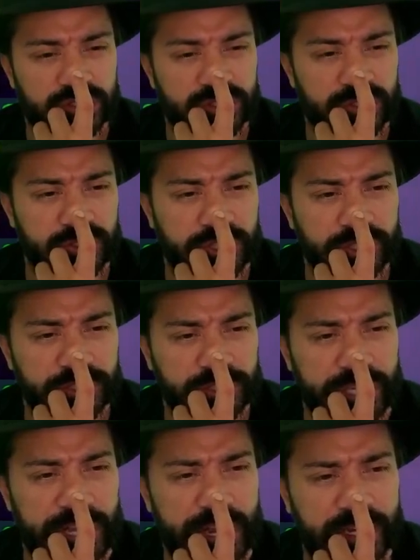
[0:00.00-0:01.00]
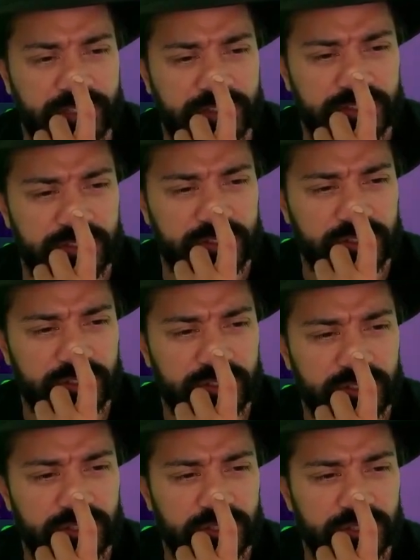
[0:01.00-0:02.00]
to connect!
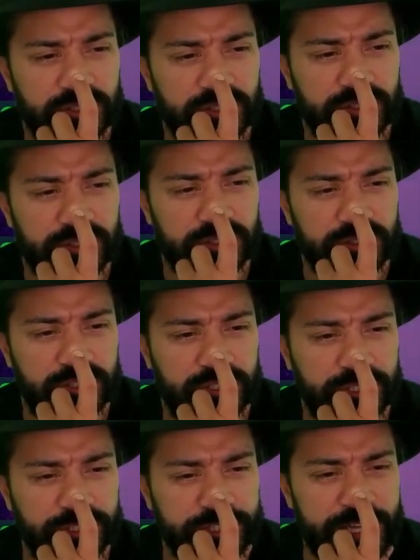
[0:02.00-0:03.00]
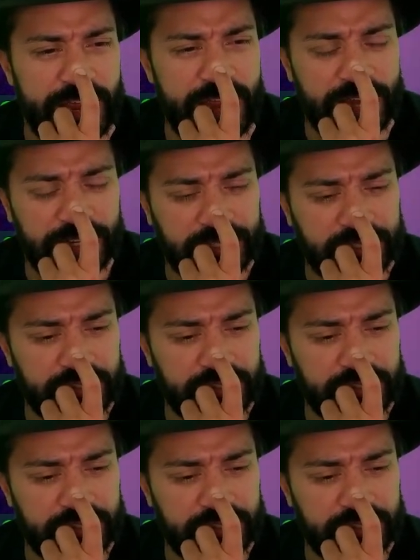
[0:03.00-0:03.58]
Connect!